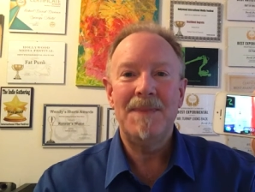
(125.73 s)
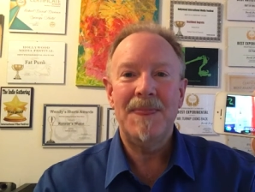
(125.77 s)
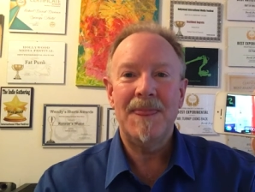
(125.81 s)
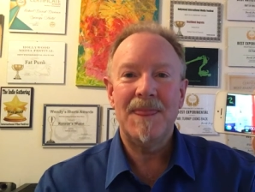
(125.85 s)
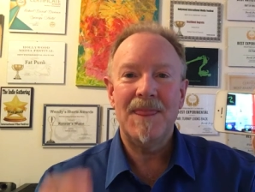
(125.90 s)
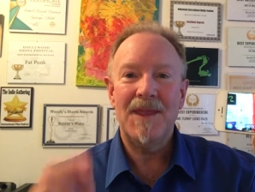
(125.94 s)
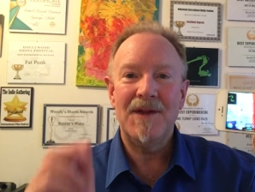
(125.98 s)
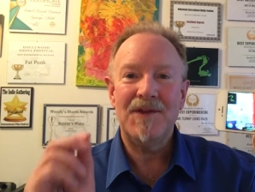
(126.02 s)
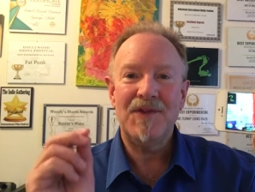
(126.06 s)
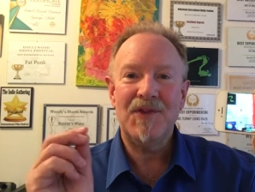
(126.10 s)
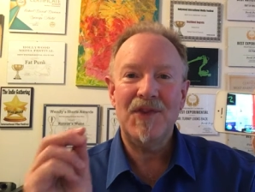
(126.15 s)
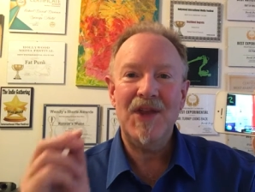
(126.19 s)

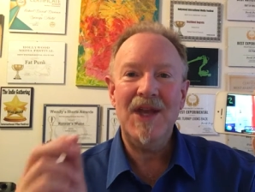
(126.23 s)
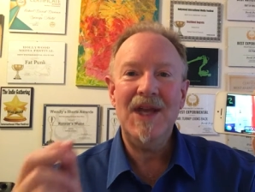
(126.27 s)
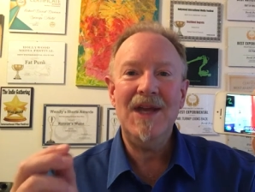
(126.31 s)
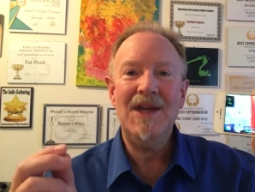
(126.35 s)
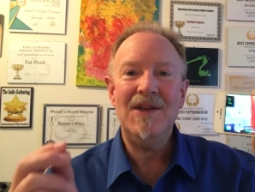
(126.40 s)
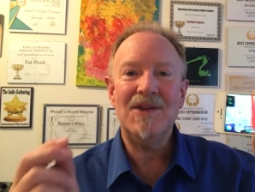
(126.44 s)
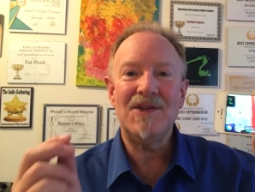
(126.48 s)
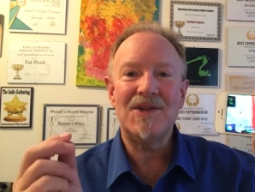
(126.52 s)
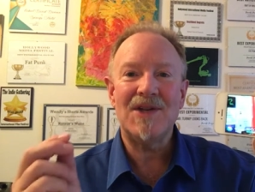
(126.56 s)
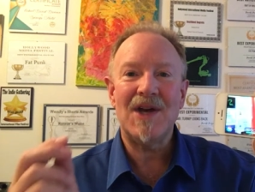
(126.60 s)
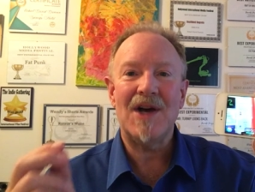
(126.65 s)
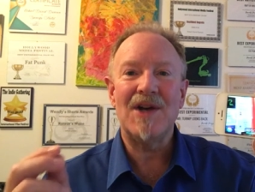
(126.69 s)
The thing
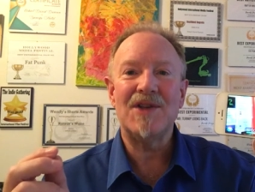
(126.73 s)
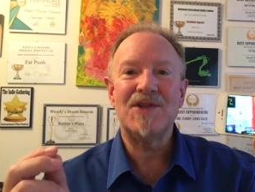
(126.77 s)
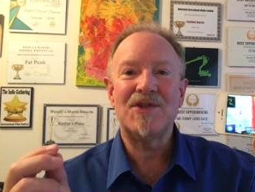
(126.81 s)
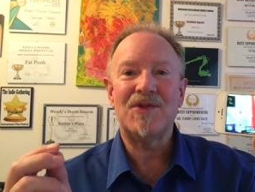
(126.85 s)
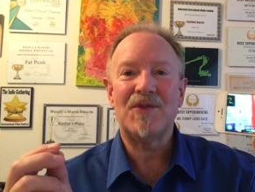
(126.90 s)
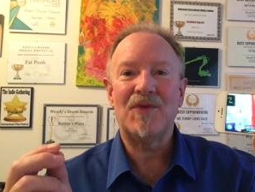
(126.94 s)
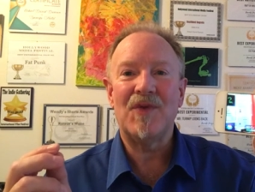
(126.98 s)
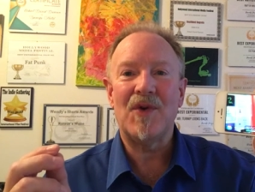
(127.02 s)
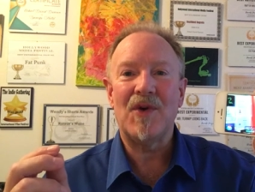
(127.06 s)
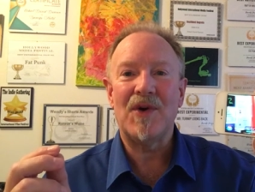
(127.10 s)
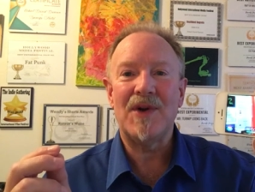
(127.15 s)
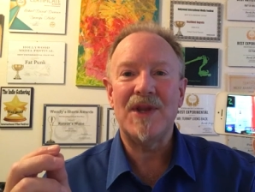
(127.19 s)
it does
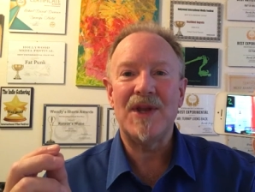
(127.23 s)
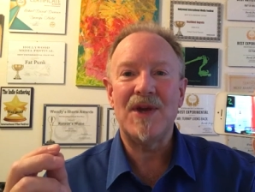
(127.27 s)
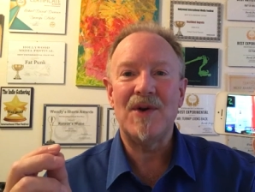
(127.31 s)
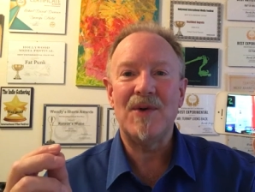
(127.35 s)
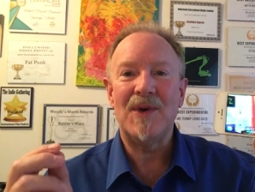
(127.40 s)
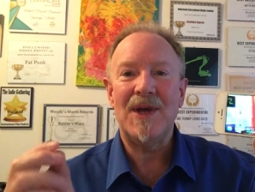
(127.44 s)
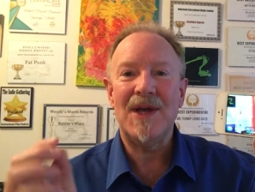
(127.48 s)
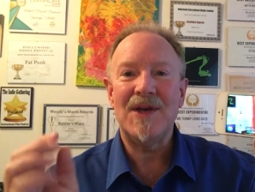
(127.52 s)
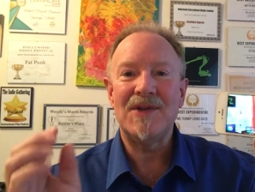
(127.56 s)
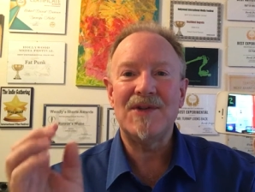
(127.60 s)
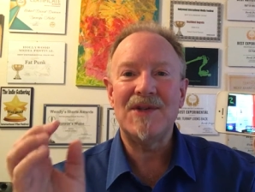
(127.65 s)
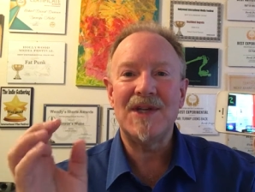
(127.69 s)
for you
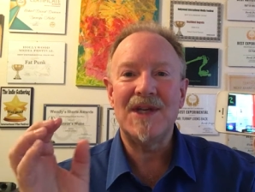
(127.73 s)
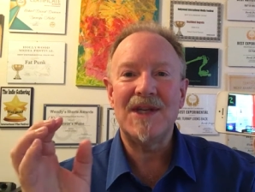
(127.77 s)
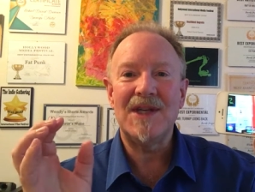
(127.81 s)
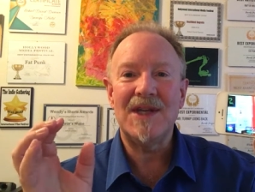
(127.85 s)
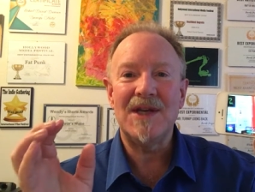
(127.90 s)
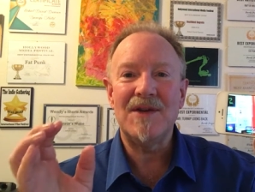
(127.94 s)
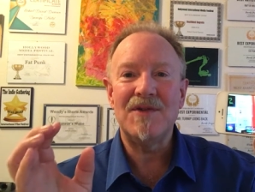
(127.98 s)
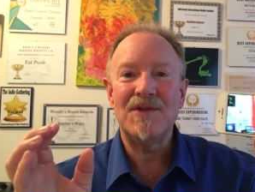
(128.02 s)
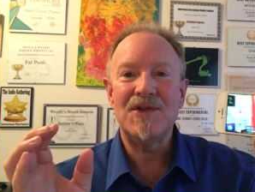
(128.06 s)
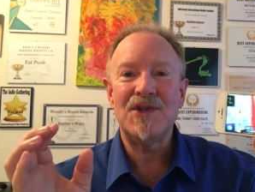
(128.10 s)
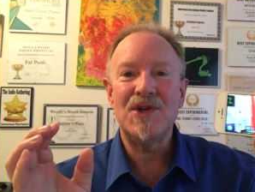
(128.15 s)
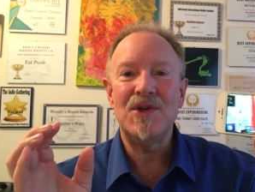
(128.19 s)
is it
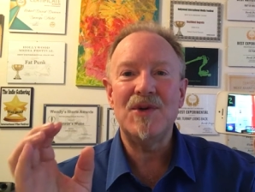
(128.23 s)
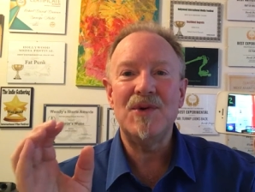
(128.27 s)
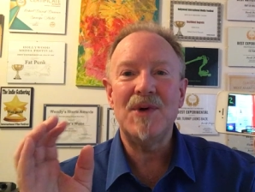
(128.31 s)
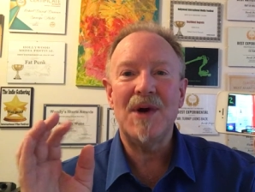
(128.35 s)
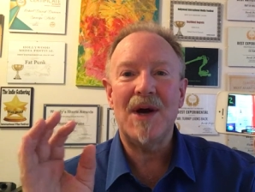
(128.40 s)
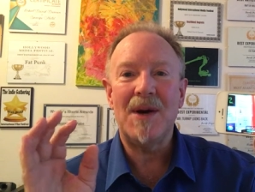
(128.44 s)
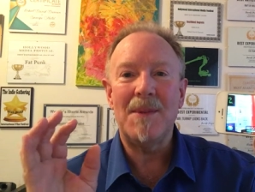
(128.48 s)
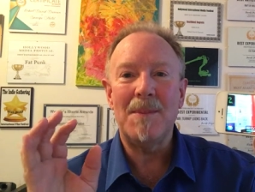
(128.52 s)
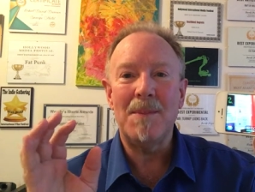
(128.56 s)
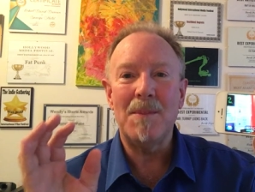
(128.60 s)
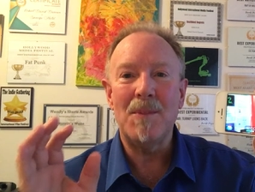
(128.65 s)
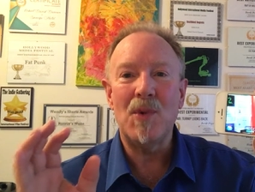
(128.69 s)
gives you
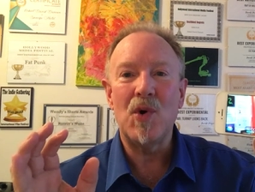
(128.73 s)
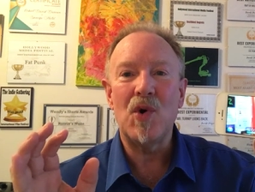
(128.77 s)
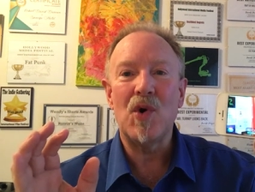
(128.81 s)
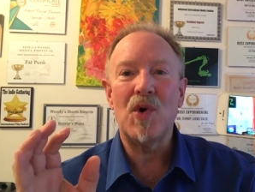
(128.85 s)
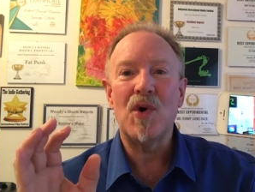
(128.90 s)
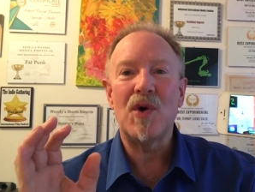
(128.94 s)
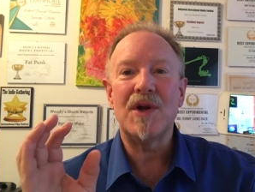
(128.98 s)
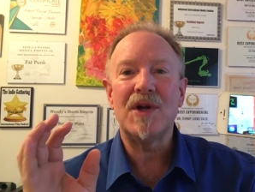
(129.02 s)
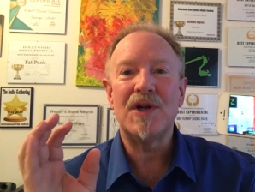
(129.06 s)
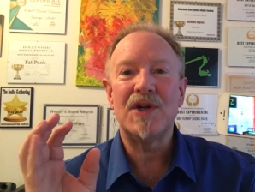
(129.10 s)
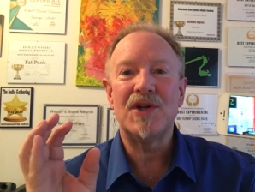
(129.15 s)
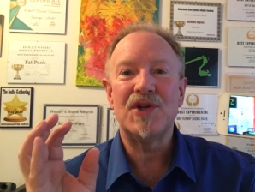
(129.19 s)

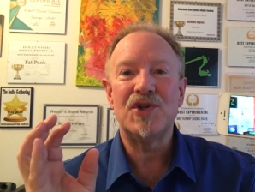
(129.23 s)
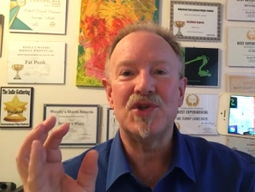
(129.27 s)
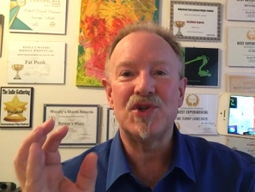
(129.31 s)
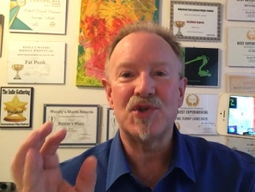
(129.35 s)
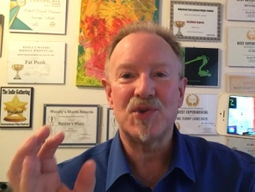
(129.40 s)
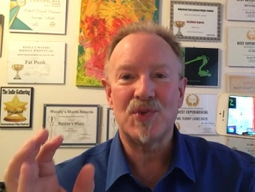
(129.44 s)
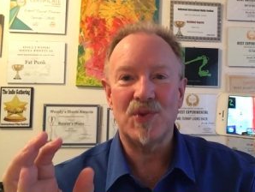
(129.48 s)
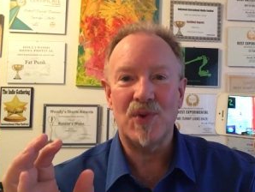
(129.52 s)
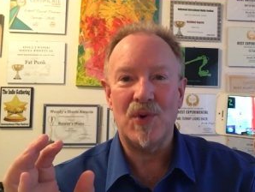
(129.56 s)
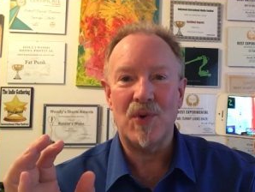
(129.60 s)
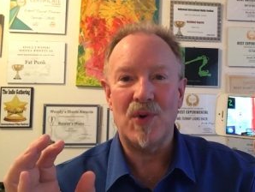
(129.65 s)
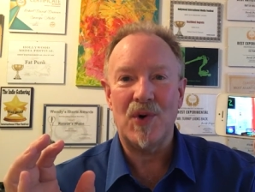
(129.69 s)
more
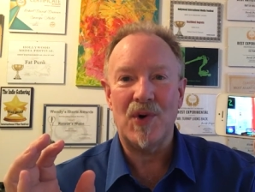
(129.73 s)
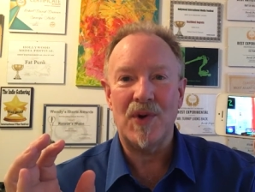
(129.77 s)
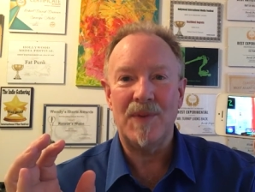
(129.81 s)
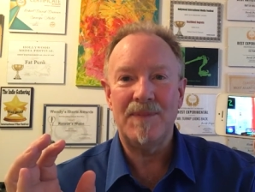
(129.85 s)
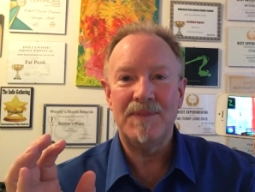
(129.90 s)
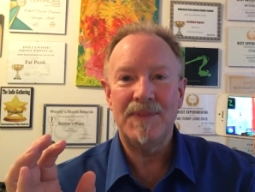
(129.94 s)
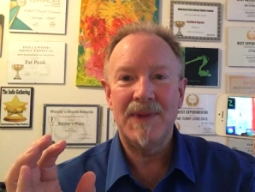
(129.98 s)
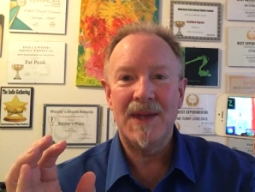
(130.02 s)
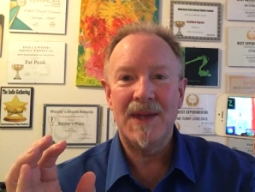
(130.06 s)
control.